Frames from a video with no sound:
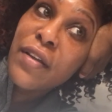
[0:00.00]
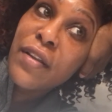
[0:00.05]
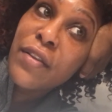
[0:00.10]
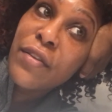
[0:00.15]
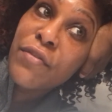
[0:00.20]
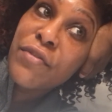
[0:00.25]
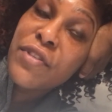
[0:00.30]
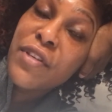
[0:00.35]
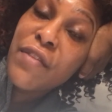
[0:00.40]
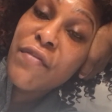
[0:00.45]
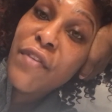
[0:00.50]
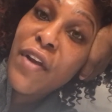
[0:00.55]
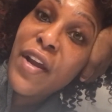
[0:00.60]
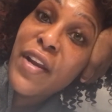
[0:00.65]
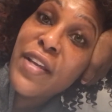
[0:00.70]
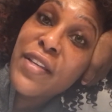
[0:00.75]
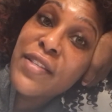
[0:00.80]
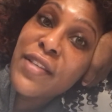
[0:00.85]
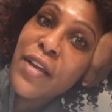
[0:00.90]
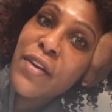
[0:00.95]
Thursday,
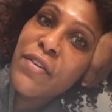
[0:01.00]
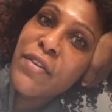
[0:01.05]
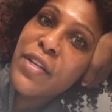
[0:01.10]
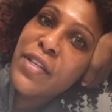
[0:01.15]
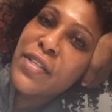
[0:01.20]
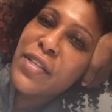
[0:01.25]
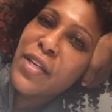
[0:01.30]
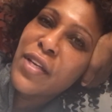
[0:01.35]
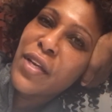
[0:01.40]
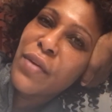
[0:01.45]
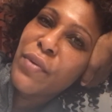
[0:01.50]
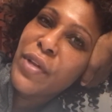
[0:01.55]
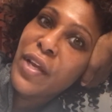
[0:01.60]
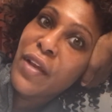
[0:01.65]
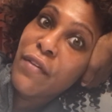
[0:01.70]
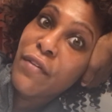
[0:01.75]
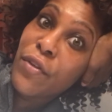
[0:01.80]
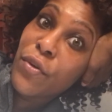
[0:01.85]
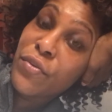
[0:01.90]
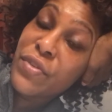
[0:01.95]
Friday, Saturday, Sunday, we
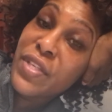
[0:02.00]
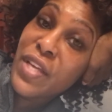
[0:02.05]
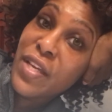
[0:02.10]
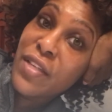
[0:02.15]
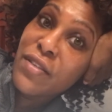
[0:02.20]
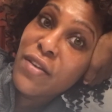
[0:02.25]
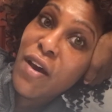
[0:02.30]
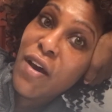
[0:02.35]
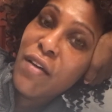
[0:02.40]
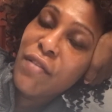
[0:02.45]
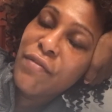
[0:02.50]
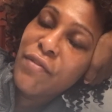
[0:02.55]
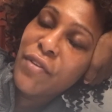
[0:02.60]
get those days off,